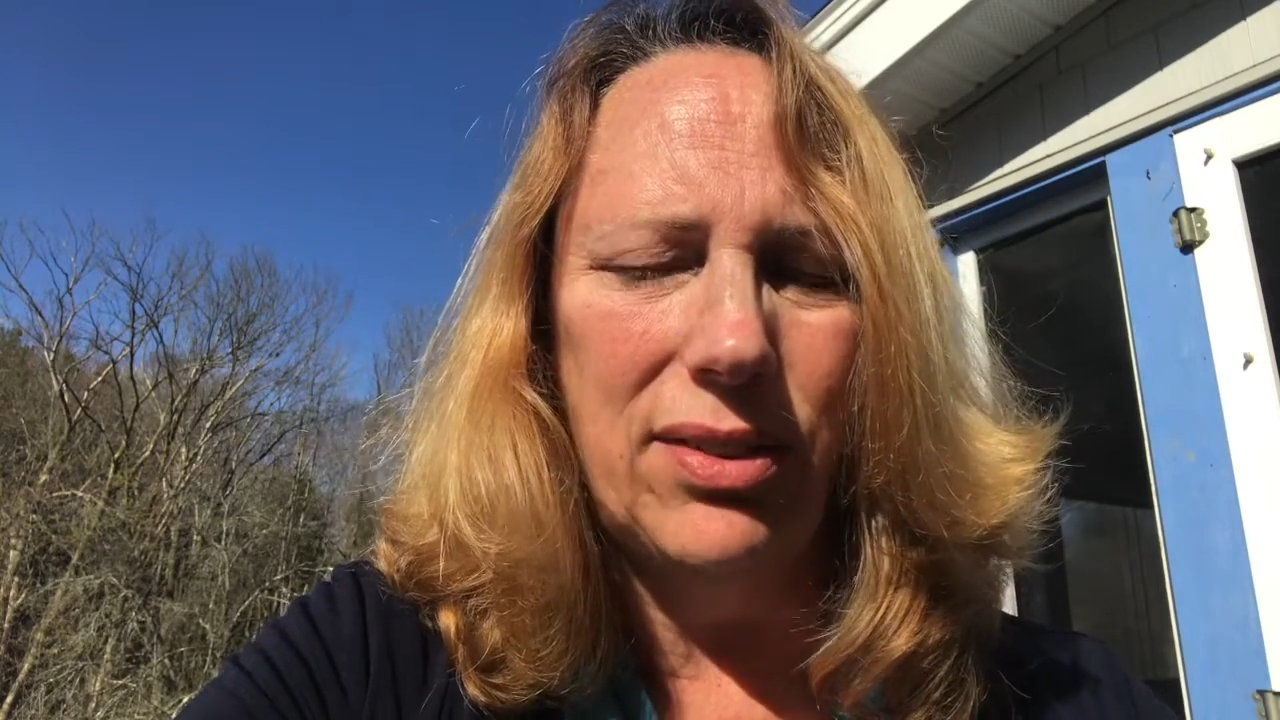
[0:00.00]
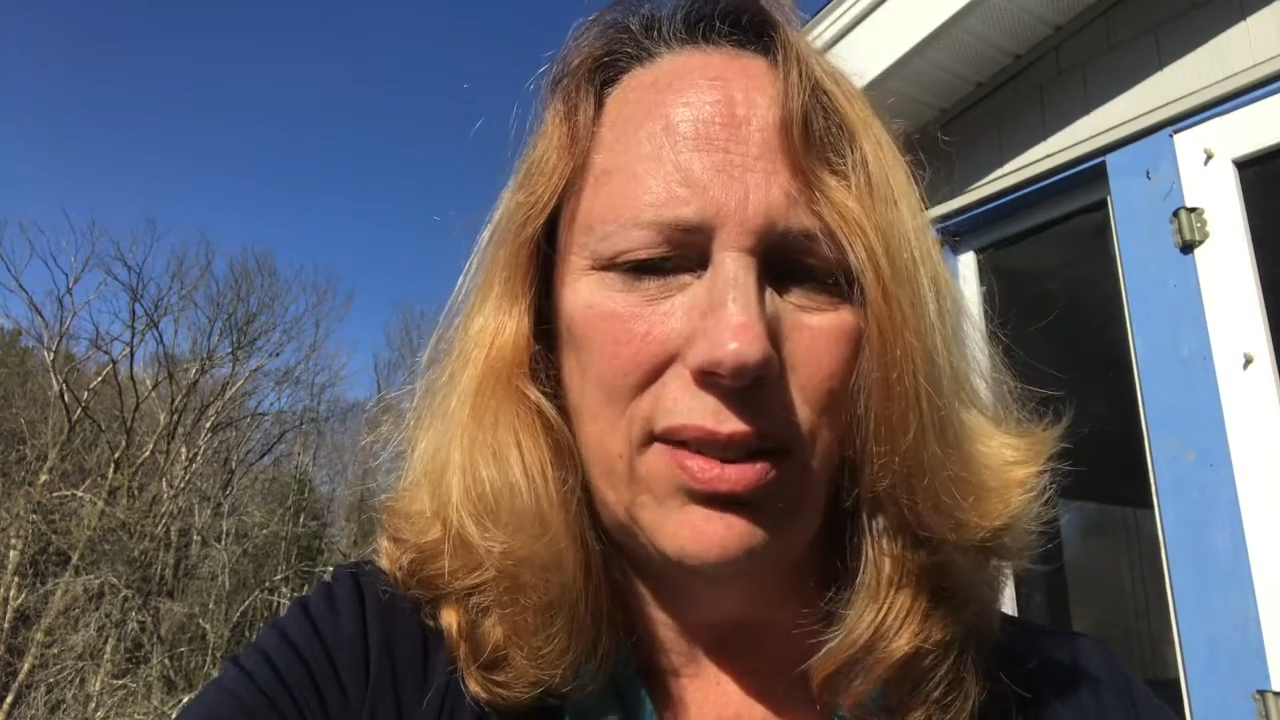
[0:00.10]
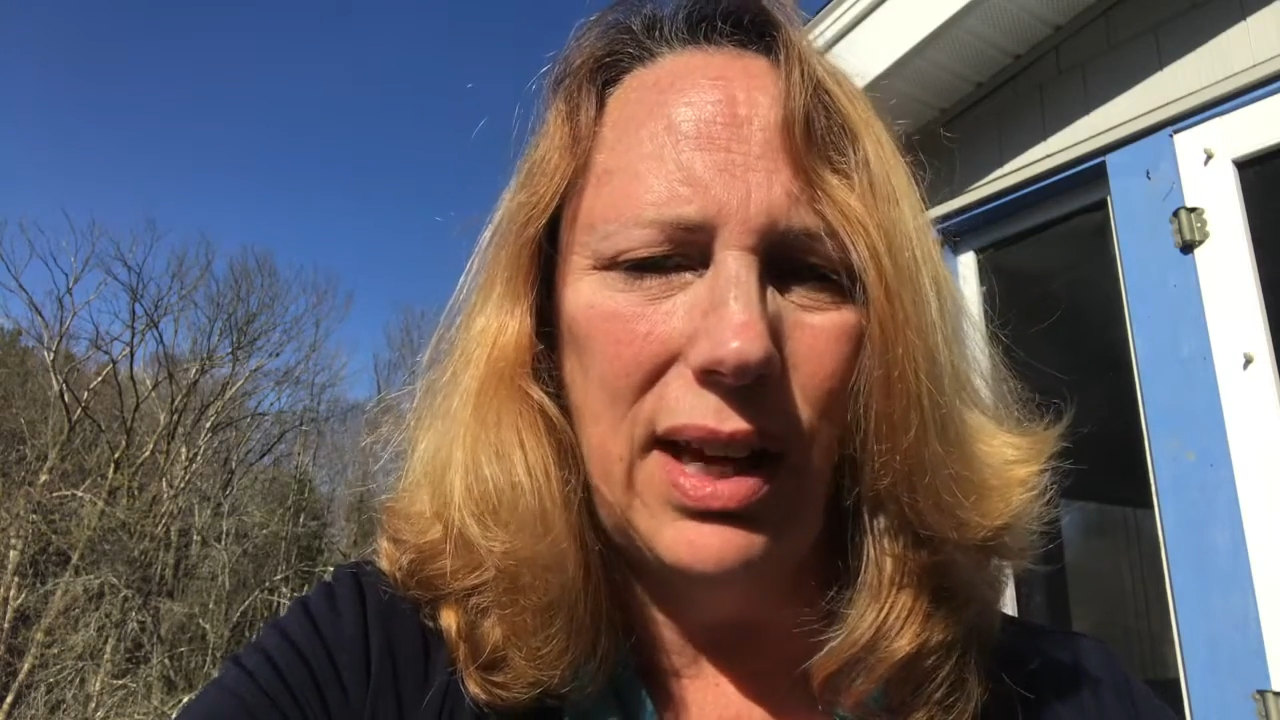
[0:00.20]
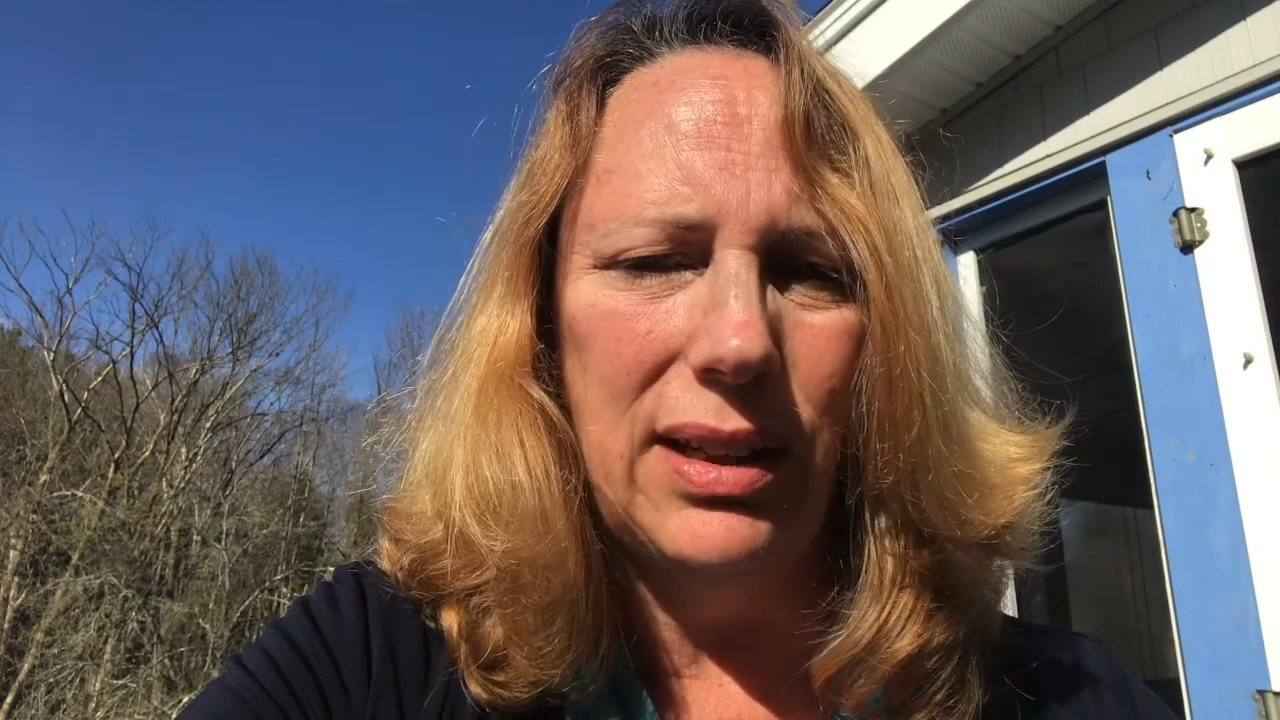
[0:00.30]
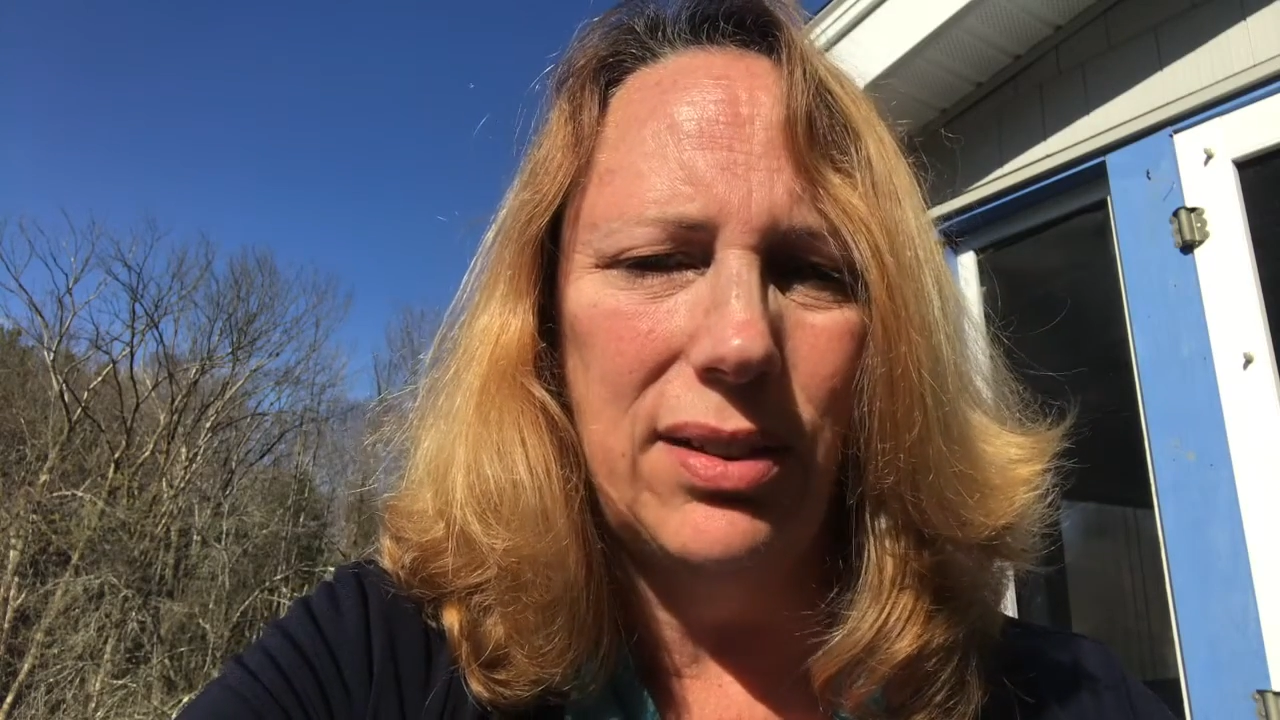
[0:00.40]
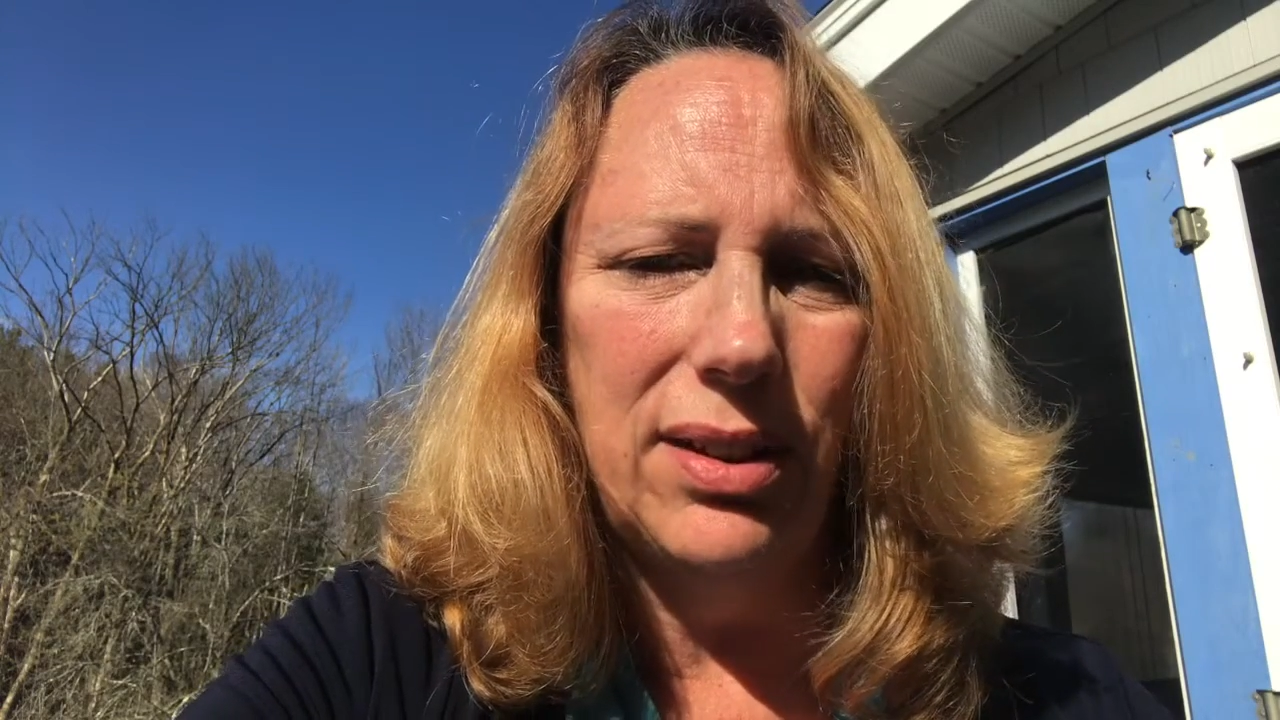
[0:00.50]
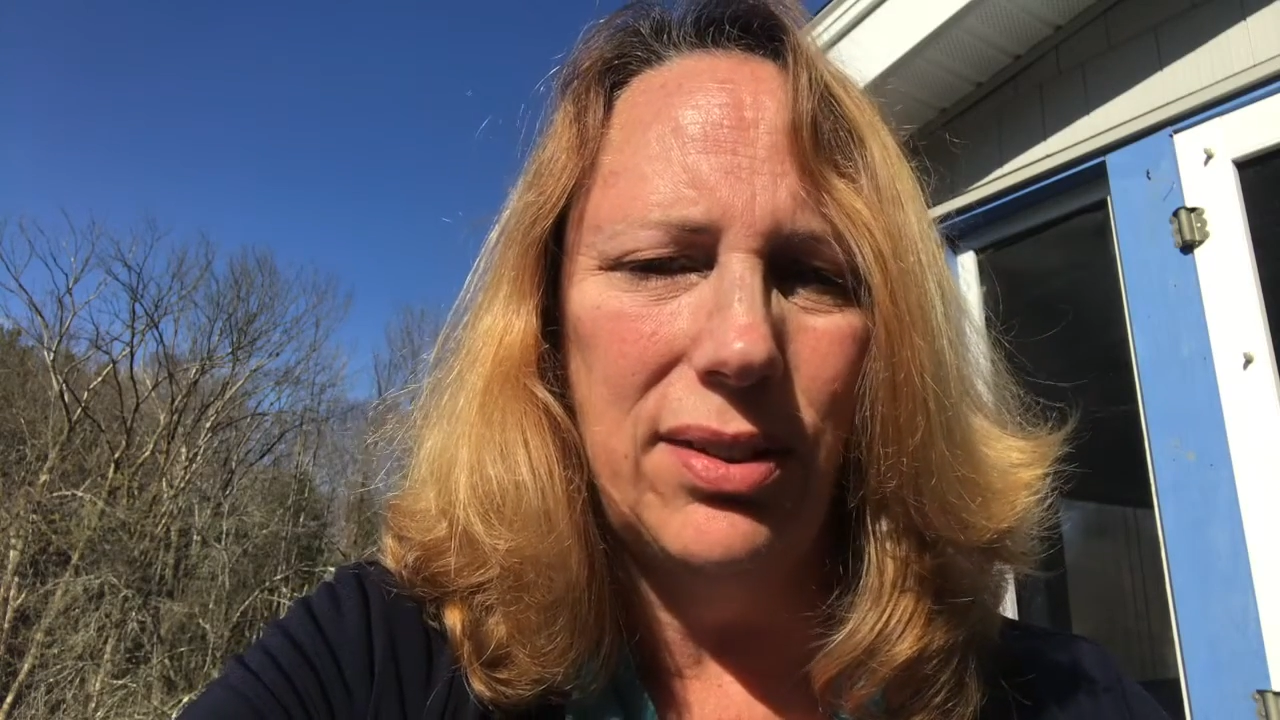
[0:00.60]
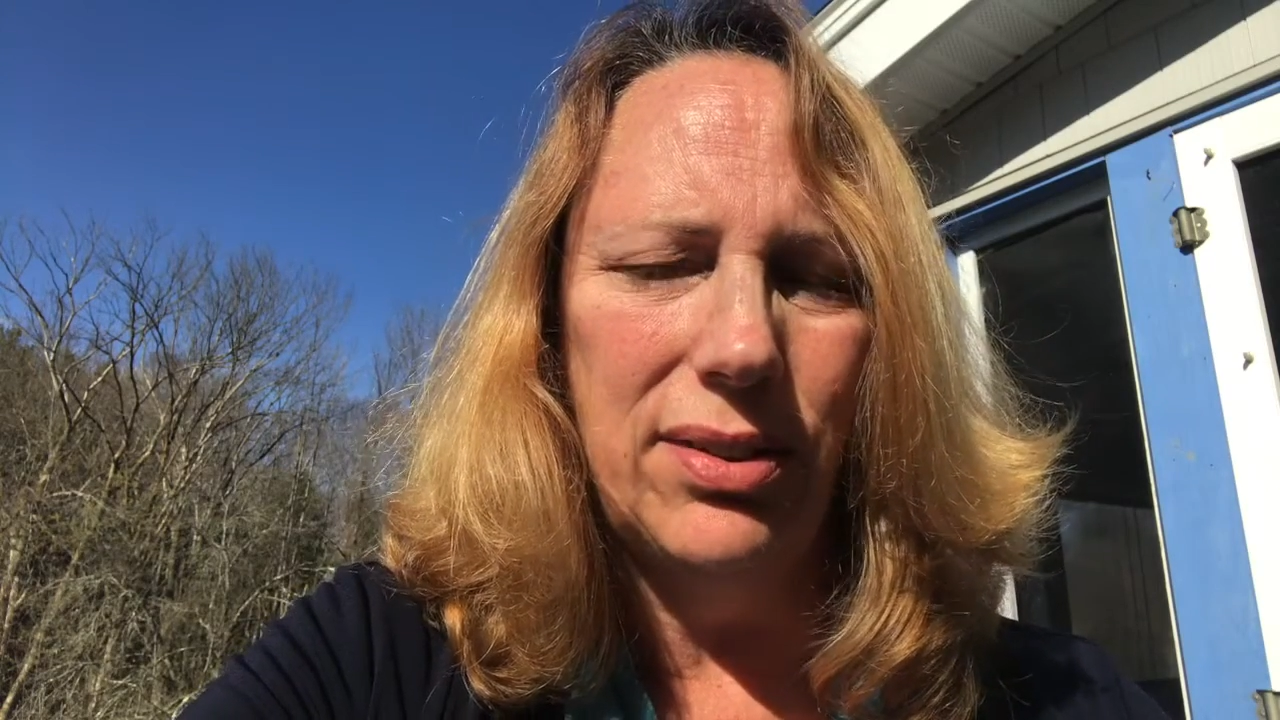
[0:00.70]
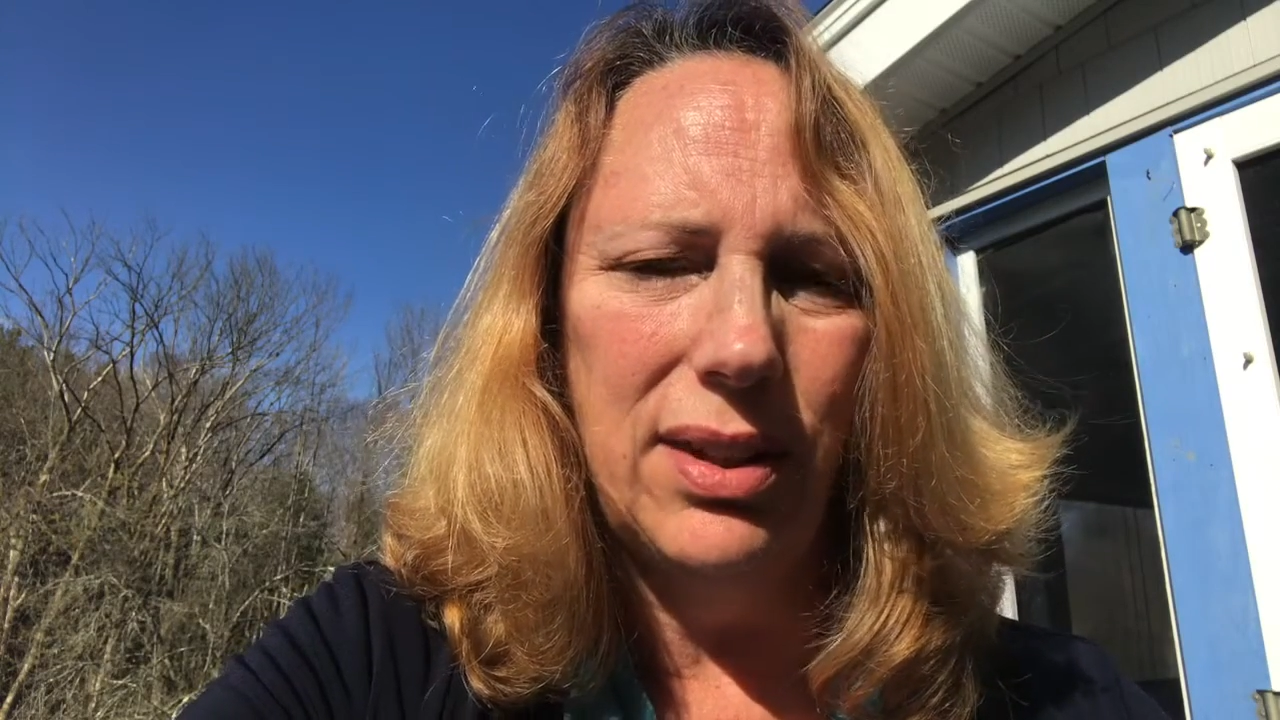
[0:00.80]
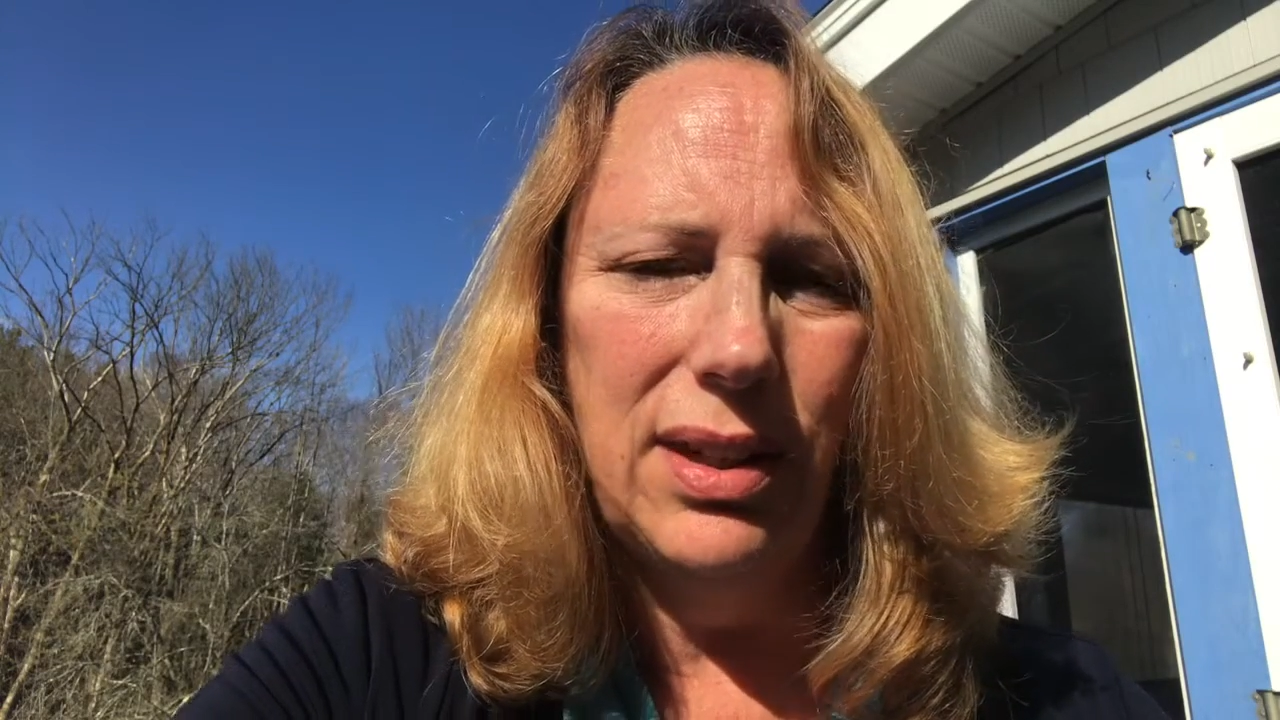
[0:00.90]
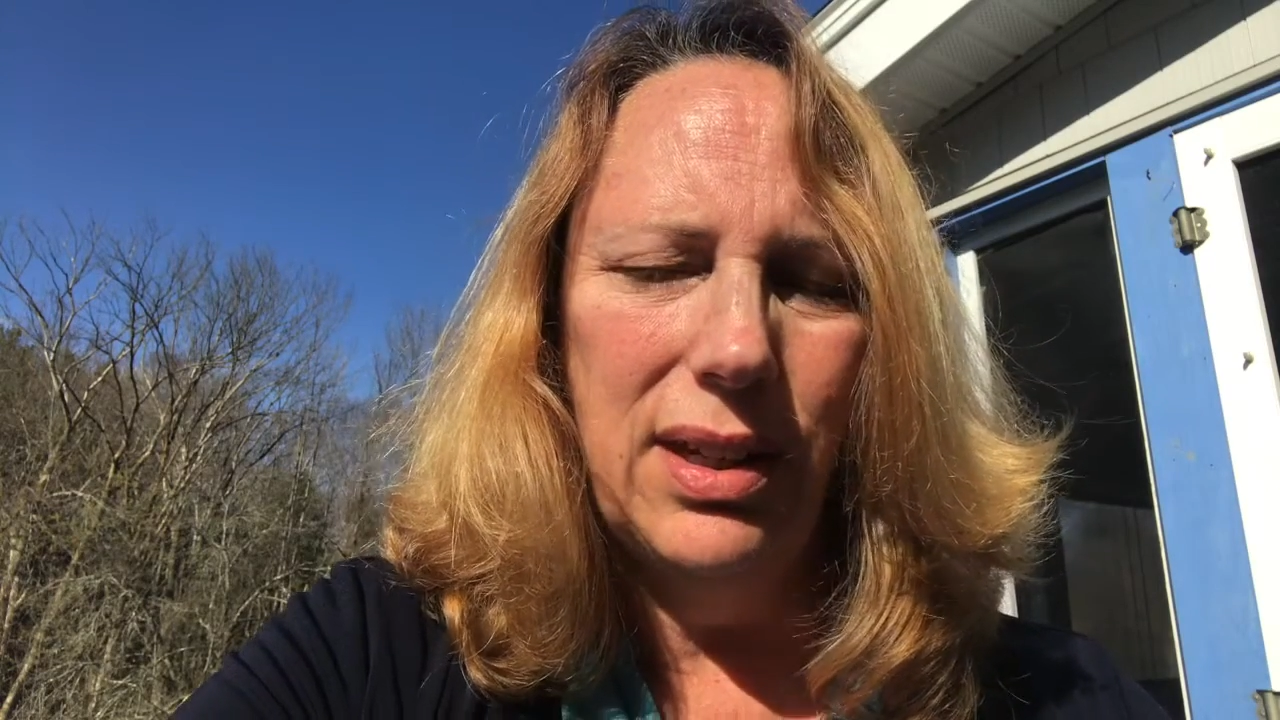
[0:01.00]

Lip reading: scientist